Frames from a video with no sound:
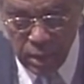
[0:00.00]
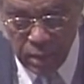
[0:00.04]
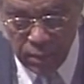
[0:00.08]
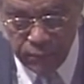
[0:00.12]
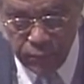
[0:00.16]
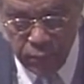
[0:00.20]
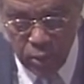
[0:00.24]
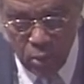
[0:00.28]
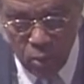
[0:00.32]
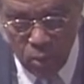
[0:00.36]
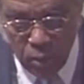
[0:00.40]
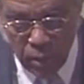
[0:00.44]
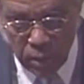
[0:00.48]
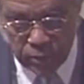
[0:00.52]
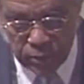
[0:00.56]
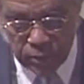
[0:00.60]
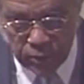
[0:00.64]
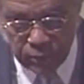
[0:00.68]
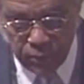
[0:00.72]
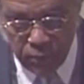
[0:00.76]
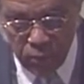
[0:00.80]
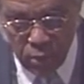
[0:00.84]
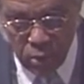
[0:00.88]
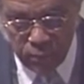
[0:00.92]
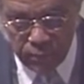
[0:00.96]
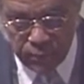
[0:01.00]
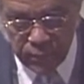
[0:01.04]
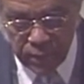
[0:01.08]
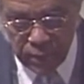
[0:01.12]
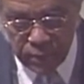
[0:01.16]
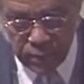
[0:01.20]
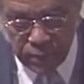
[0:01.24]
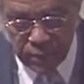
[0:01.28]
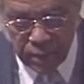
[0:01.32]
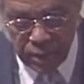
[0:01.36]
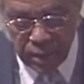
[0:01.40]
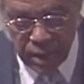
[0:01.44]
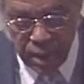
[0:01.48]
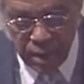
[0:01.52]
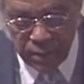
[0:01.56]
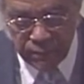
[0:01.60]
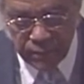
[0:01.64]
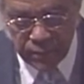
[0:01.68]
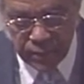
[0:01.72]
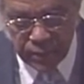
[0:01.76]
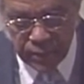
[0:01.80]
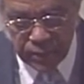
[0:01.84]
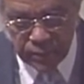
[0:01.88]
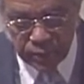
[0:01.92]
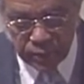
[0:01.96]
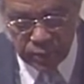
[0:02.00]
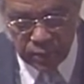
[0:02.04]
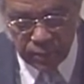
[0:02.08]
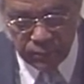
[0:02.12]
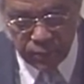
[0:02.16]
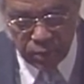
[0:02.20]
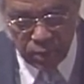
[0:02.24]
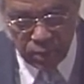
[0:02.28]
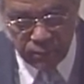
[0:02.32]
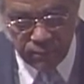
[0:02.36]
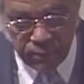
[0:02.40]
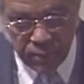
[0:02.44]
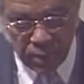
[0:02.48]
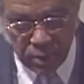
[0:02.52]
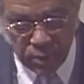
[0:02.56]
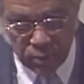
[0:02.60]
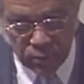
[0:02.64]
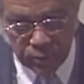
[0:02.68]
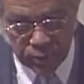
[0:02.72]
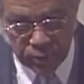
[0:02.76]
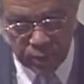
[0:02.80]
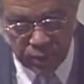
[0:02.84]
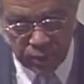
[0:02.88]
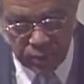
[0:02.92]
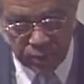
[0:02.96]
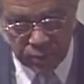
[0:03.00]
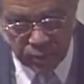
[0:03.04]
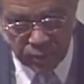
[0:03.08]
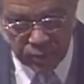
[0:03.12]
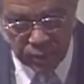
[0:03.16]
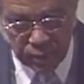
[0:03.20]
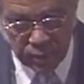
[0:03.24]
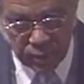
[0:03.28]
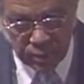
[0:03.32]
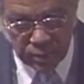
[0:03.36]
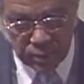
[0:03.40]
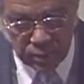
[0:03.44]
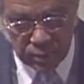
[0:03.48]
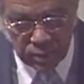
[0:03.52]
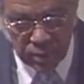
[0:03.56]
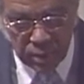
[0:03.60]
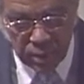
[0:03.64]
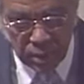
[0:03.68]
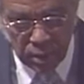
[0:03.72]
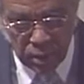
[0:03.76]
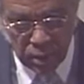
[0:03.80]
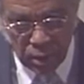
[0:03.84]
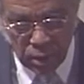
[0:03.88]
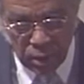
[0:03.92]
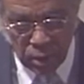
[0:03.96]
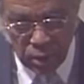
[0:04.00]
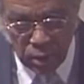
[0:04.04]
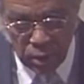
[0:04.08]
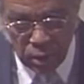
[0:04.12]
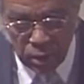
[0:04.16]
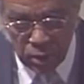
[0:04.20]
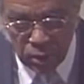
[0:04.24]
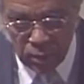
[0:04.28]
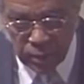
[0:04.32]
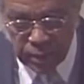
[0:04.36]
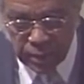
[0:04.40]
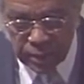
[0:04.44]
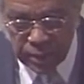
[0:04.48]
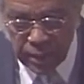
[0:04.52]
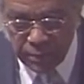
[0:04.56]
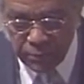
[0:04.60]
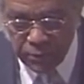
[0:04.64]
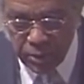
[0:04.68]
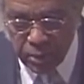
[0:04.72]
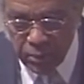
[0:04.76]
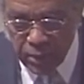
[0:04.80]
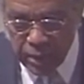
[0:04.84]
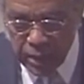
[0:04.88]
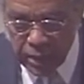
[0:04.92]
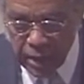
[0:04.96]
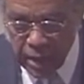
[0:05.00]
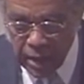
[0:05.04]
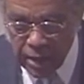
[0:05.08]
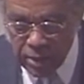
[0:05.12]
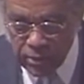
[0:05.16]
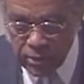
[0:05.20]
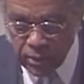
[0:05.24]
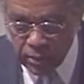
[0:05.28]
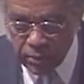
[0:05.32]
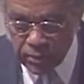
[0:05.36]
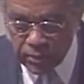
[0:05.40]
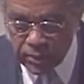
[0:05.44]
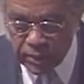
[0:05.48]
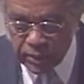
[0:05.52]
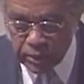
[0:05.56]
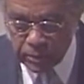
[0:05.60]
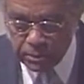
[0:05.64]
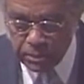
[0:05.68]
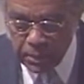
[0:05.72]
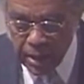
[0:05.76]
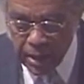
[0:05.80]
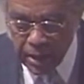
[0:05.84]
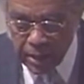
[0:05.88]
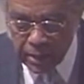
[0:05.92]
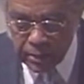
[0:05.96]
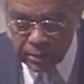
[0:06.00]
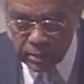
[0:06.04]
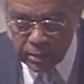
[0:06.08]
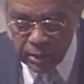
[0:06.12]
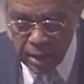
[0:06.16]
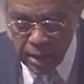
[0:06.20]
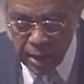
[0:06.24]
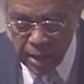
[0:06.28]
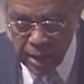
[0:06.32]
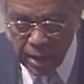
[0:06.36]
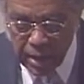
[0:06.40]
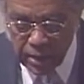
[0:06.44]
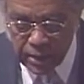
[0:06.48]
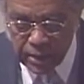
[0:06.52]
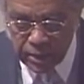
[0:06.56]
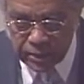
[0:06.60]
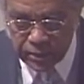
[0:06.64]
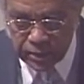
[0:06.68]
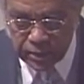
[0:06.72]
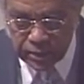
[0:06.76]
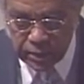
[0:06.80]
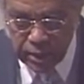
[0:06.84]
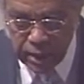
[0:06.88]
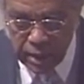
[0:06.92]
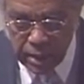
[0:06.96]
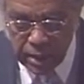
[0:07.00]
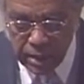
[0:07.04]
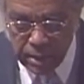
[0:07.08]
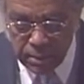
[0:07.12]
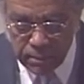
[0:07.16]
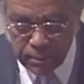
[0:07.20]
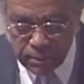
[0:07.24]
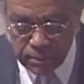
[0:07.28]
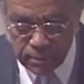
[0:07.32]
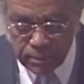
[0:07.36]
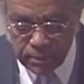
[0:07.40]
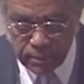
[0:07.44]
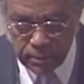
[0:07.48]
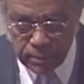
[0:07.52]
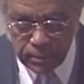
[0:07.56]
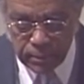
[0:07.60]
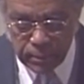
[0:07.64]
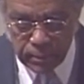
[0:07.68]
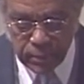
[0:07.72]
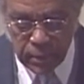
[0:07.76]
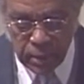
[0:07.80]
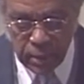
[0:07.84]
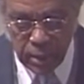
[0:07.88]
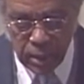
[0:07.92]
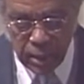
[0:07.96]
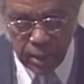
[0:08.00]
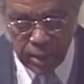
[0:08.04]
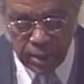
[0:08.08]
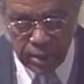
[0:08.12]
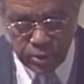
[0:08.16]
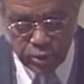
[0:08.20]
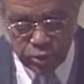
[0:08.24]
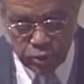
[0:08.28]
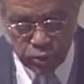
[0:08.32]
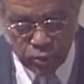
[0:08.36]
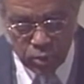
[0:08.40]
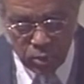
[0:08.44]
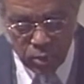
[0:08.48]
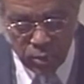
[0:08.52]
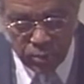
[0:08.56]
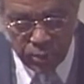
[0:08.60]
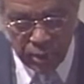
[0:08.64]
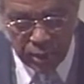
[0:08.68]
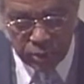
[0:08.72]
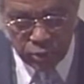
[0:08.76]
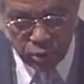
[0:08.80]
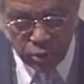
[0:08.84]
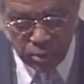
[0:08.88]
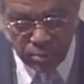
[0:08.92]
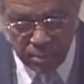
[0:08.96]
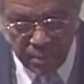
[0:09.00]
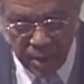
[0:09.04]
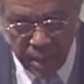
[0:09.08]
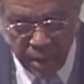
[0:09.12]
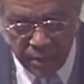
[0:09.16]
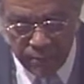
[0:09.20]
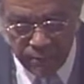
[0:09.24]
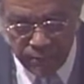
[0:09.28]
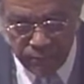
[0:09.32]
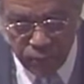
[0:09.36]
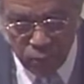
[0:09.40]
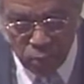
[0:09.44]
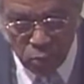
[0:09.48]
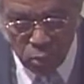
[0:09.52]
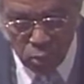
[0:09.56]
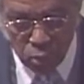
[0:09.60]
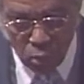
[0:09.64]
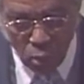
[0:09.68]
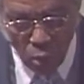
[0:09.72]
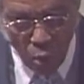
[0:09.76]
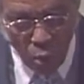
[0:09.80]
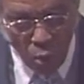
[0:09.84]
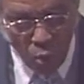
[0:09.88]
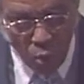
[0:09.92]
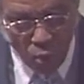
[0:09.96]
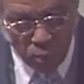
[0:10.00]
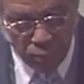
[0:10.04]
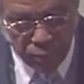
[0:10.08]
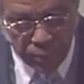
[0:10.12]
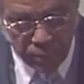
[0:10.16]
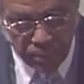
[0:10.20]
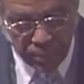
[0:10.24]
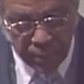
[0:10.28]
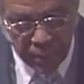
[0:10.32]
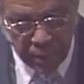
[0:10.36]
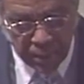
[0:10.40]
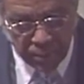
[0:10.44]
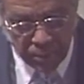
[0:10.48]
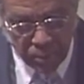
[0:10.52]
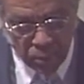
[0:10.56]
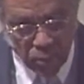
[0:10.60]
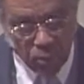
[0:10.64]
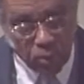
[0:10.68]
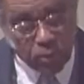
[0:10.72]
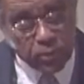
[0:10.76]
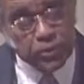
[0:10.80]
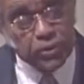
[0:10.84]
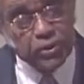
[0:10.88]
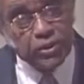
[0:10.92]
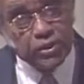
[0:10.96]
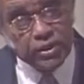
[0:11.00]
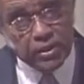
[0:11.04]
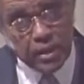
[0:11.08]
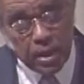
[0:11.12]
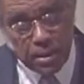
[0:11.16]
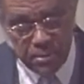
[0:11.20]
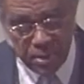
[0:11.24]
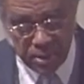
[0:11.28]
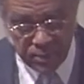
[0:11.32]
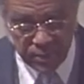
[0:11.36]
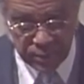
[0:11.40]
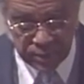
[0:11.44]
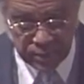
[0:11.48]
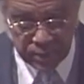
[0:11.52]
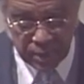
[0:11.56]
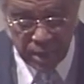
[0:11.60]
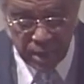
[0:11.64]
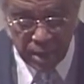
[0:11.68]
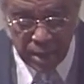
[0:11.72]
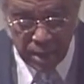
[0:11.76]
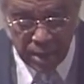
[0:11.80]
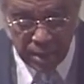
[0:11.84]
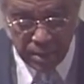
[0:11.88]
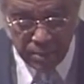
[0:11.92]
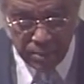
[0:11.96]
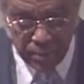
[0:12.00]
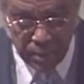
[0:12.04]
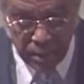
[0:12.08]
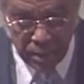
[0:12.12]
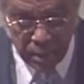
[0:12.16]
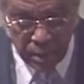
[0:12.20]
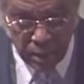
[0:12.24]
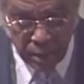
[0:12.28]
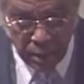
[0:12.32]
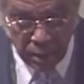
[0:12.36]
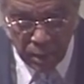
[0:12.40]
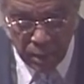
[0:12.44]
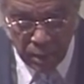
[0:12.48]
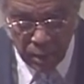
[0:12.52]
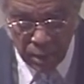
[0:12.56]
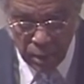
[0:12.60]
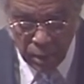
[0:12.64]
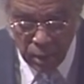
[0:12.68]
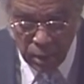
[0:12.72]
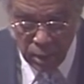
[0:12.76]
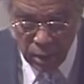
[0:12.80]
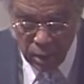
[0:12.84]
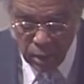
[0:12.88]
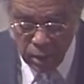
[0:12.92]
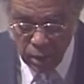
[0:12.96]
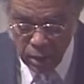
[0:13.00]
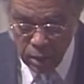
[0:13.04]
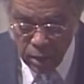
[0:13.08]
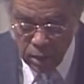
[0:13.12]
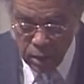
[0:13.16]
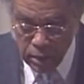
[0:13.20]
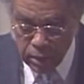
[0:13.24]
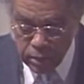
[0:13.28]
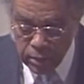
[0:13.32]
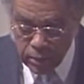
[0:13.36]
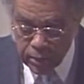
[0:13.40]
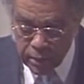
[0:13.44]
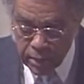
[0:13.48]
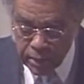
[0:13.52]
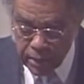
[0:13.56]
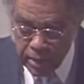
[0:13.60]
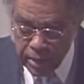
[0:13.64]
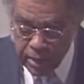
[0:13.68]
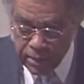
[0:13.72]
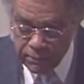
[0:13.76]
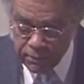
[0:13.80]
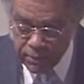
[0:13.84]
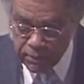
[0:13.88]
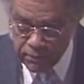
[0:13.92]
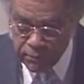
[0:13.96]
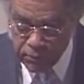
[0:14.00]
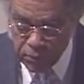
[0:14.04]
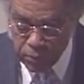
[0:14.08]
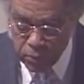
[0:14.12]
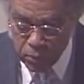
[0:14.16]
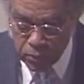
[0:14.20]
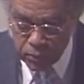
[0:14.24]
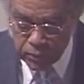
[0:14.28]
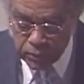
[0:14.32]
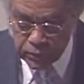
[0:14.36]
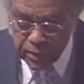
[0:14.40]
"If you once forfeit the confidence of your fellow citizen, you can never regain their respect and esteem. It is true that you may fool all the people some of the time. You can even fool